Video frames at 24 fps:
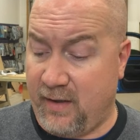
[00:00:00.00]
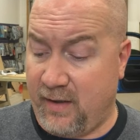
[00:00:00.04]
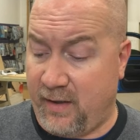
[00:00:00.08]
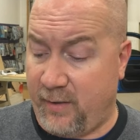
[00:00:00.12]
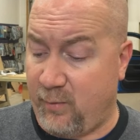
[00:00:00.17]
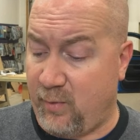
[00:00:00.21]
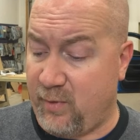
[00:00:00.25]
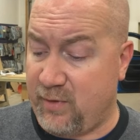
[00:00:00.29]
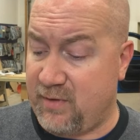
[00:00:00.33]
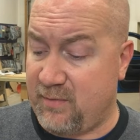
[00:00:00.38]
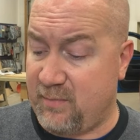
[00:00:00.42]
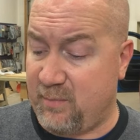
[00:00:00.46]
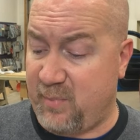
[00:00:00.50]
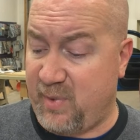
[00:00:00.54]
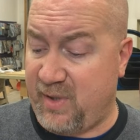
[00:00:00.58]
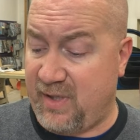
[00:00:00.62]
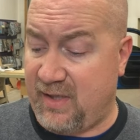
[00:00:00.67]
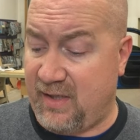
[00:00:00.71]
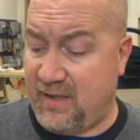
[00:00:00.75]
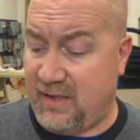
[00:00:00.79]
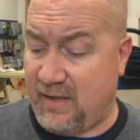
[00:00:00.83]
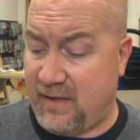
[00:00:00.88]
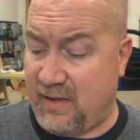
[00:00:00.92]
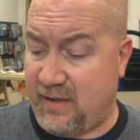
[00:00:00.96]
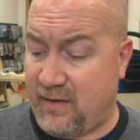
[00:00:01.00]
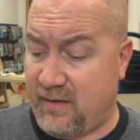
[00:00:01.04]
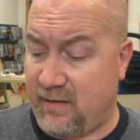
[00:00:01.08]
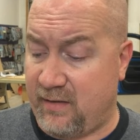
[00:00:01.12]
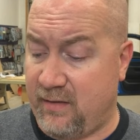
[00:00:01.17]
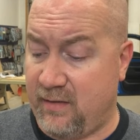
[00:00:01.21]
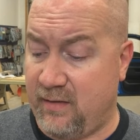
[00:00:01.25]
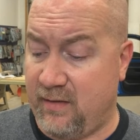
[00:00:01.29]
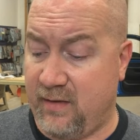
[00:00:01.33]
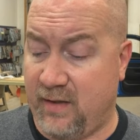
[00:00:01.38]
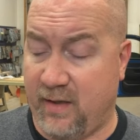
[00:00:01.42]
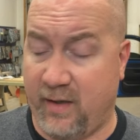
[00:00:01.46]
I wouldn't be uh,
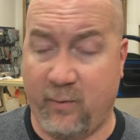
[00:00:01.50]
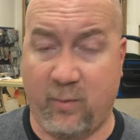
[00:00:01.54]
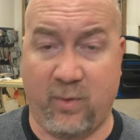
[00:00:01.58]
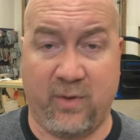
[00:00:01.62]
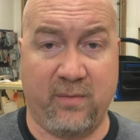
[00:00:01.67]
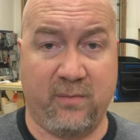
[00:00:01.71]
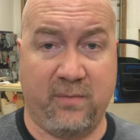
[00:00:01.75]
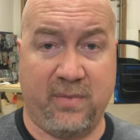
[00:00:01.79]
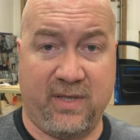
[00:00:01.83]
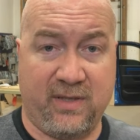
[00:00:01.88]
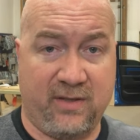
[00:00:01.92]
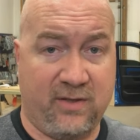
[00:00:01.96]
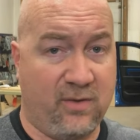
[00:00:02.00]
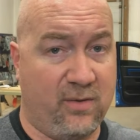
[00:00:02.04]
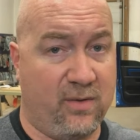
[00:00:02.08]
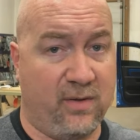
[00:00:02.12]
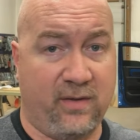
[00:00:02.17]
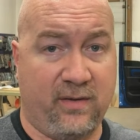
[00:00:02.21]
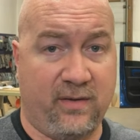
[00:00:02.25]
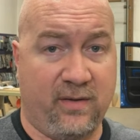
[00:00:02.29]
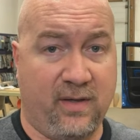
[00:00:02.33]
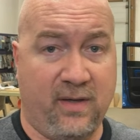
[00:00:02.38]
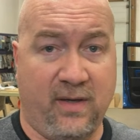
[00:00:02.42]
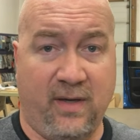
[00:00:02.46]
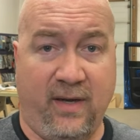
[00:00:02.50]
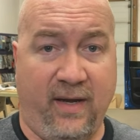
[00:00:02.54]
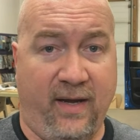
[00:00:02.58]
I wouldn't be doing